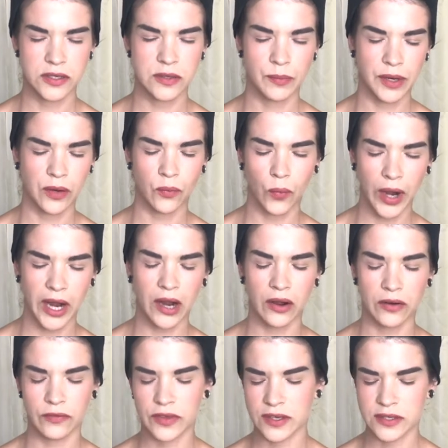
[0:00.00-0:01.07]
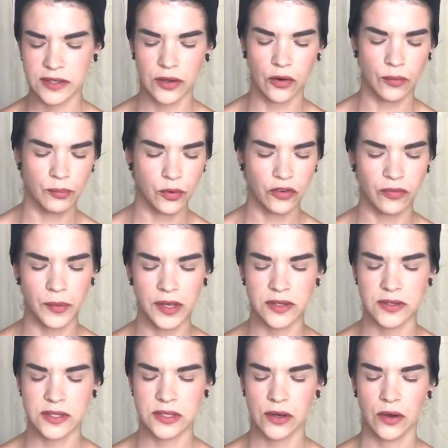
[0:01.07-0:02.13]
to be aware of these little
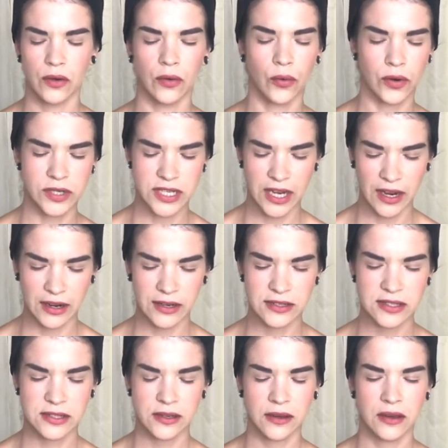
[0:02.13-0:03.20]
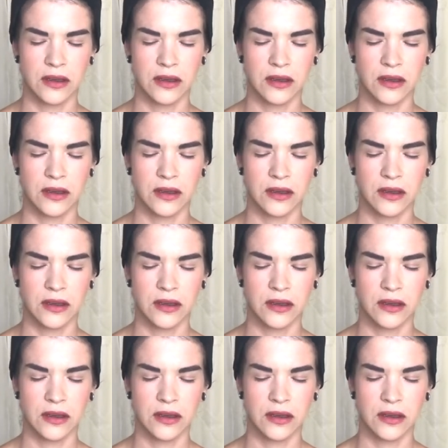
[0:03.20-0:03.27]
movements or ticks,